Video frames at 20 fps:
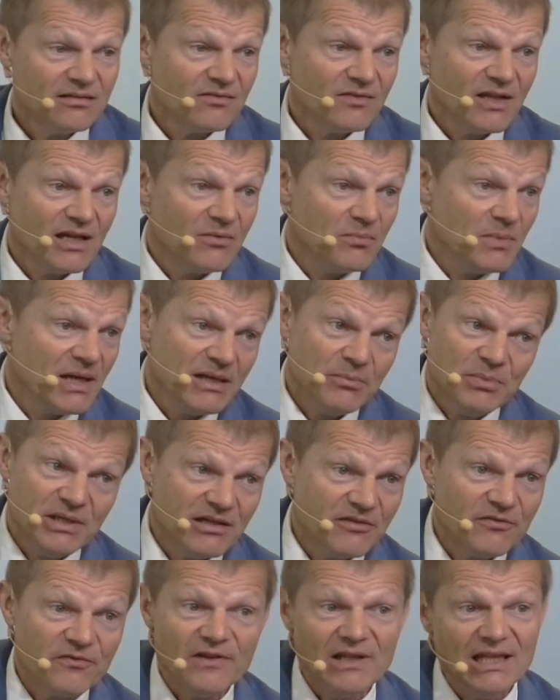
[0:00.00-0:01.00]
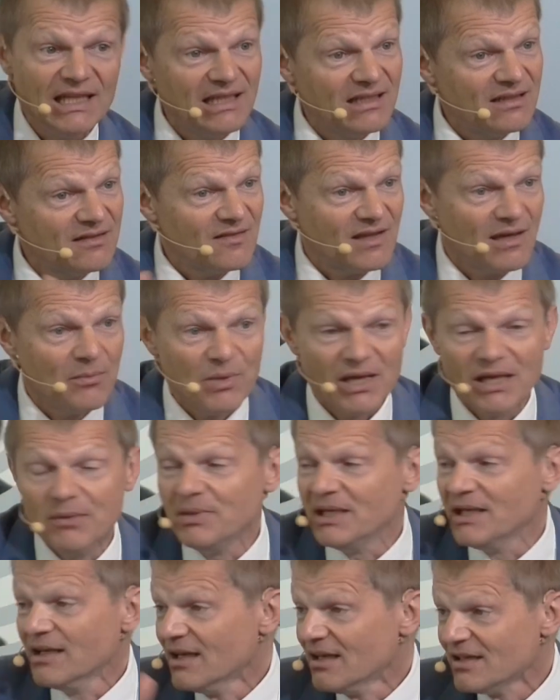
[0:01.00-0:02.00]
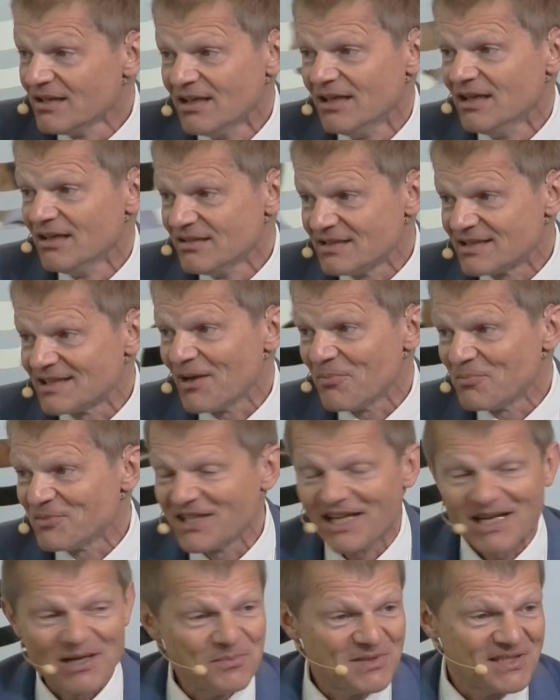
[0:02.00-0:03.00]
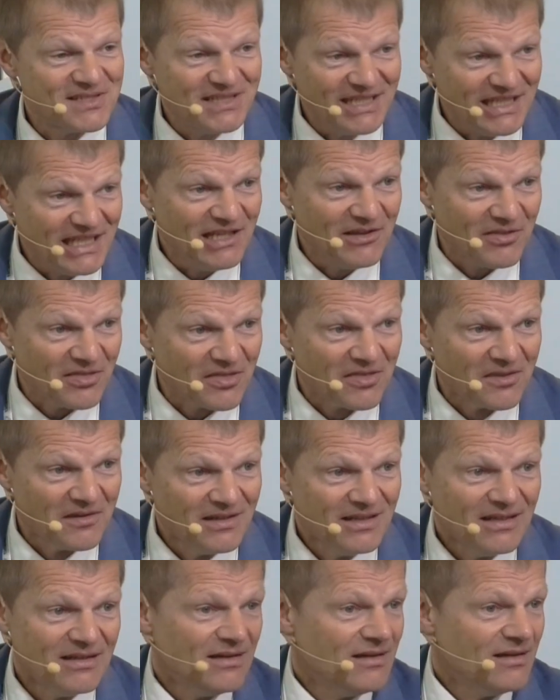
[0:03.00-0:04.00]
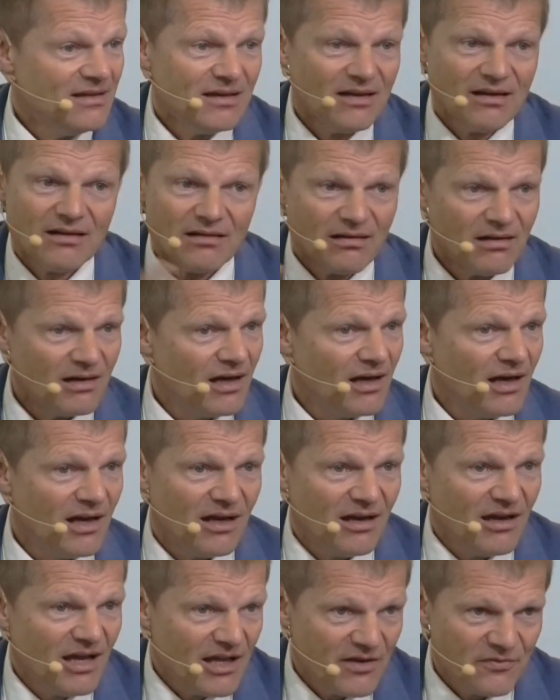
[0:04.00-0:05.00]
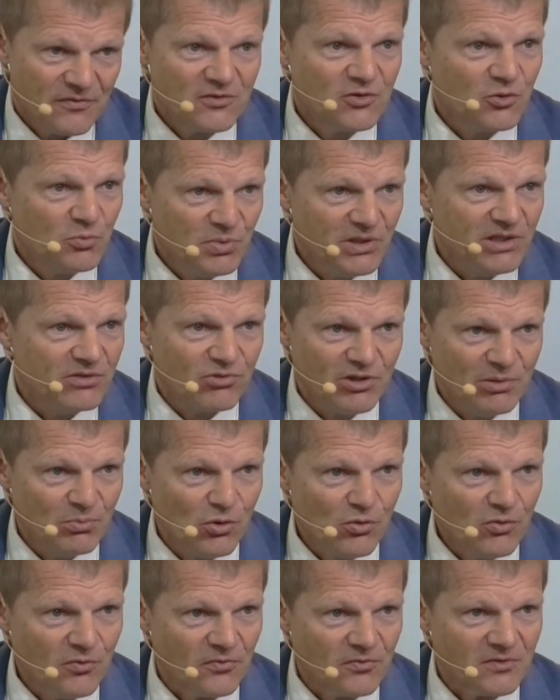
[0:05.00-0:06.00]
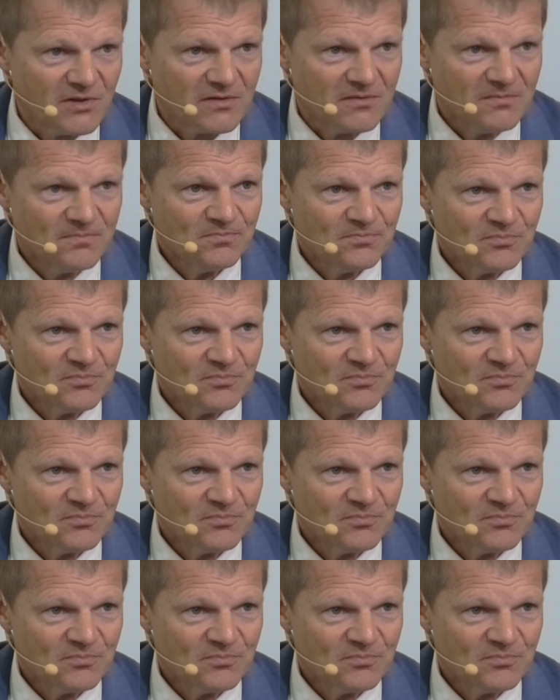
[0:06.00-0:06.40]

There may be a filling, there may be sometimes teeth have to be removed.